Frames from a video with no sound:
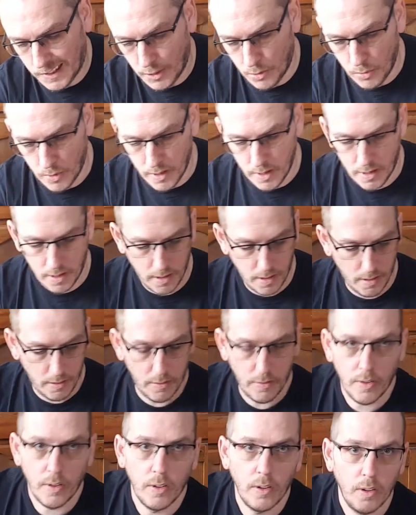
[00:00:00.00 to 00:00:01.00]
we have
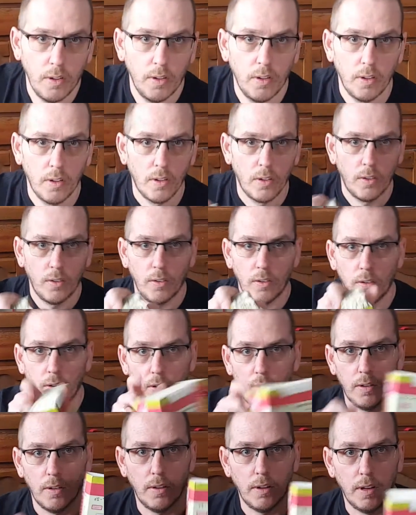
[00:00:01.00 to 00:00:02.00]

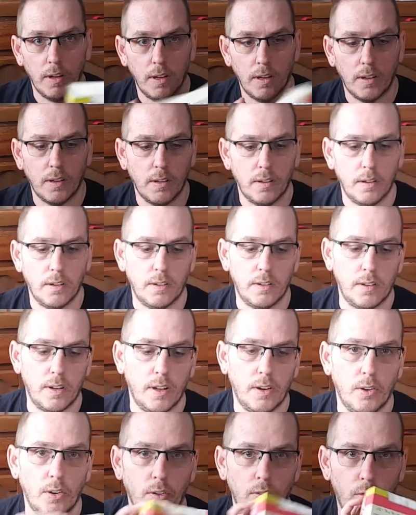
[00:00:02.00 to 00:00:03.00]
a
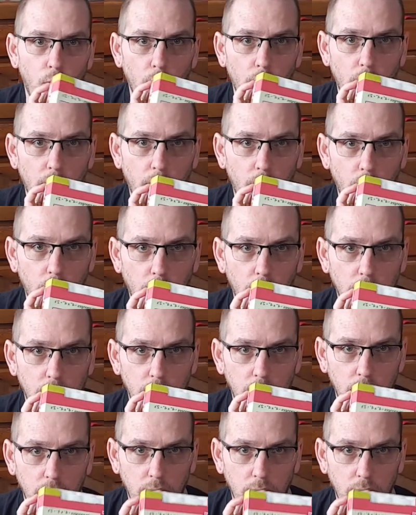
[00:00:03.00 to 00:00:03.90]
container of 4x4s.